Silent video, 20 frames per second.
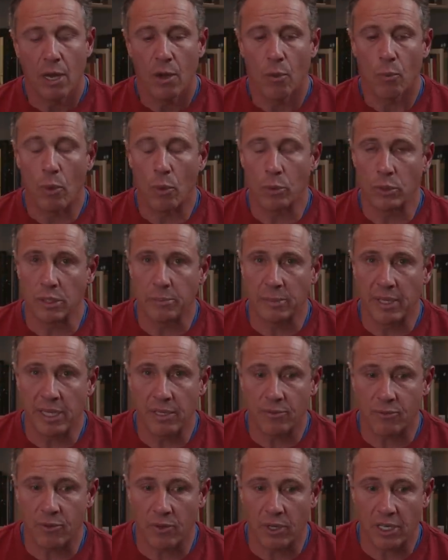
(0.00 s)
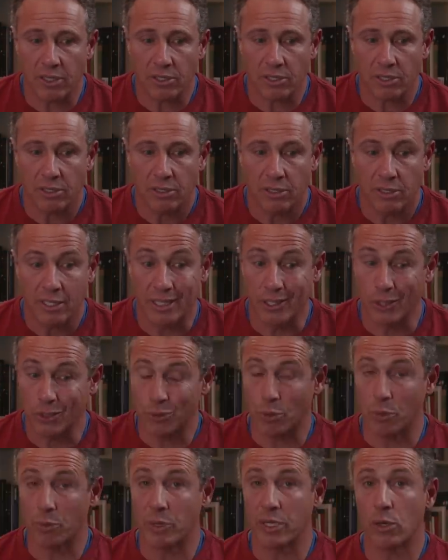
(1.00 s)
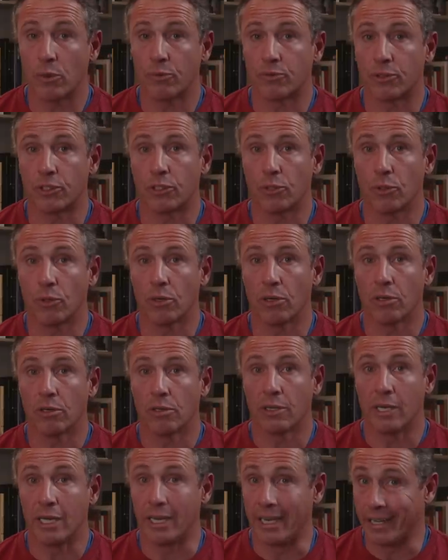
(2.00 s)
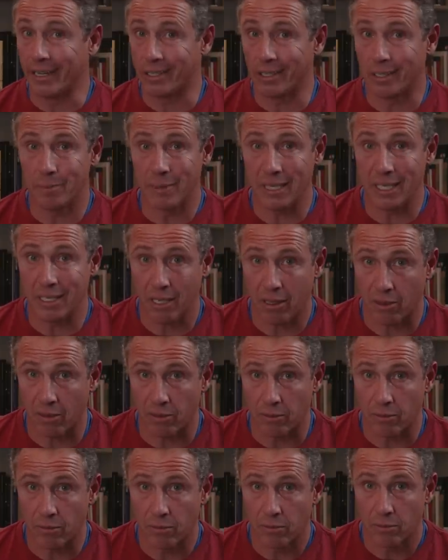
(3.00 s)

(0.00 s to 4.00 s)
What will it mean for us? Here's what we know for sure. It ain't going to mean nothing.